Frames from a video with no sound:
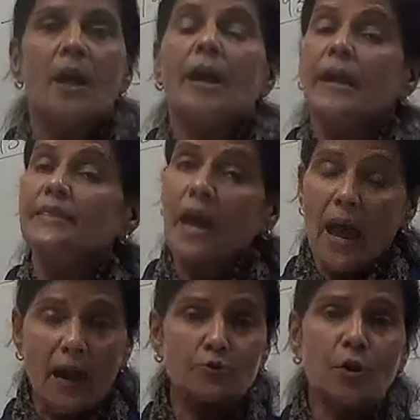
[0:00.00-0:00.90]
in the
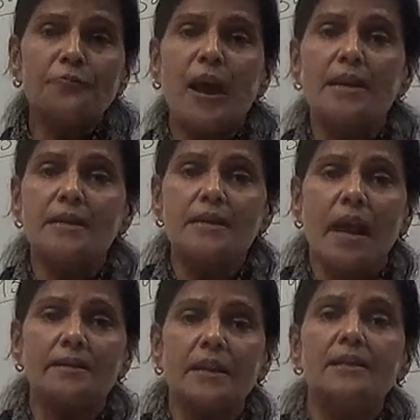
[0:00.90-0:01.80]
act of
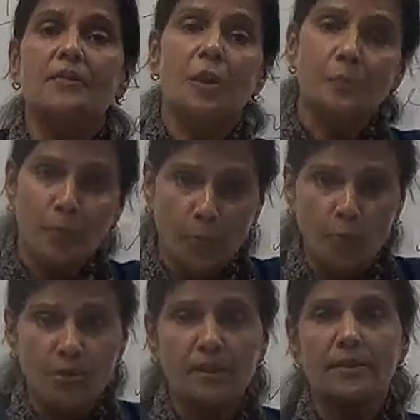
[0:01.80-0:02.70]
1919 they were
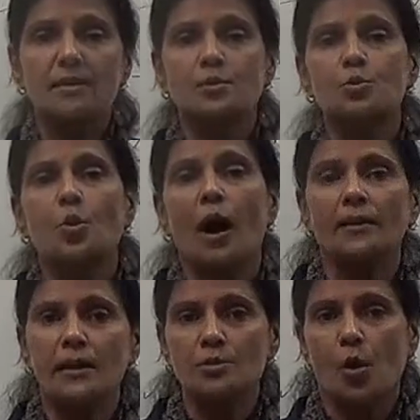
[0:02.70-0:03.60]
proposing this to
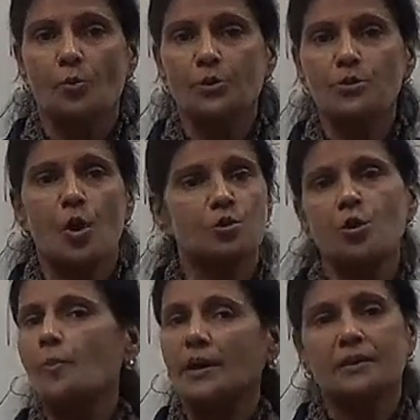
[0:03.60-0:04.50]
others communities also
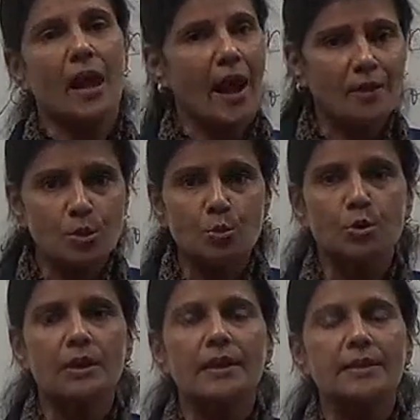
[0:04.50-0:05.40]
but thanks to
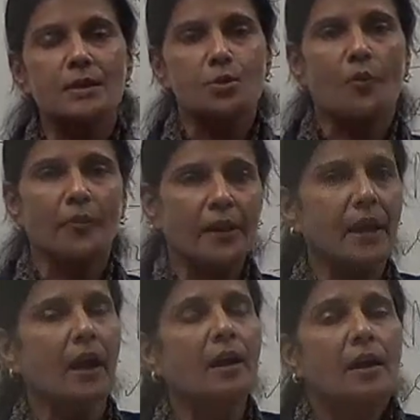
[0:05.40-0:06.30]
the leaders of
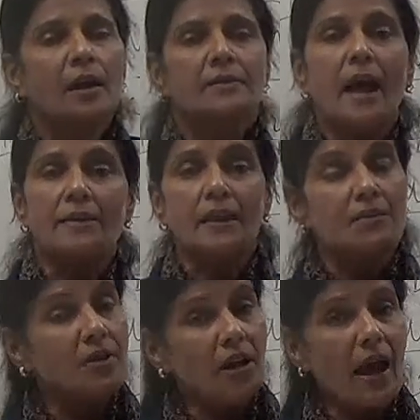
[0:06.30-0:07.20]
india that they
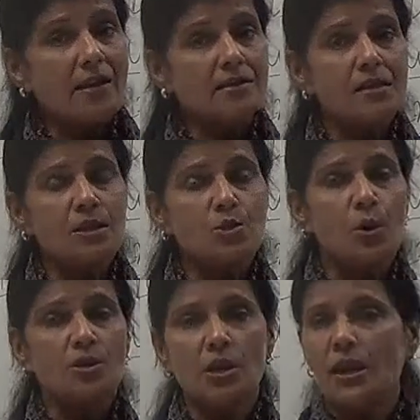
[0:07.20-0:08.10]
realized the
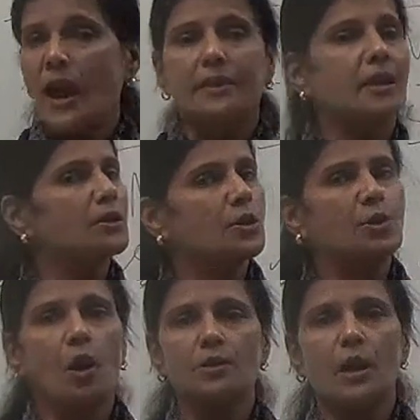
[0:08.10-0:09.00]
situation and they did
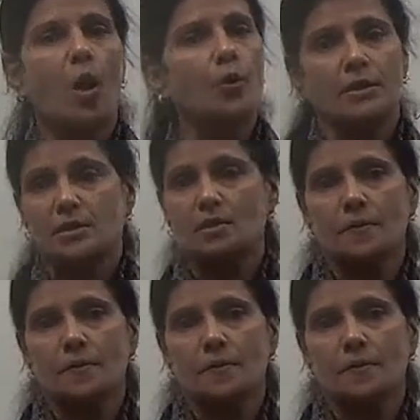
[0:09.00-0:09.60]
not allow it.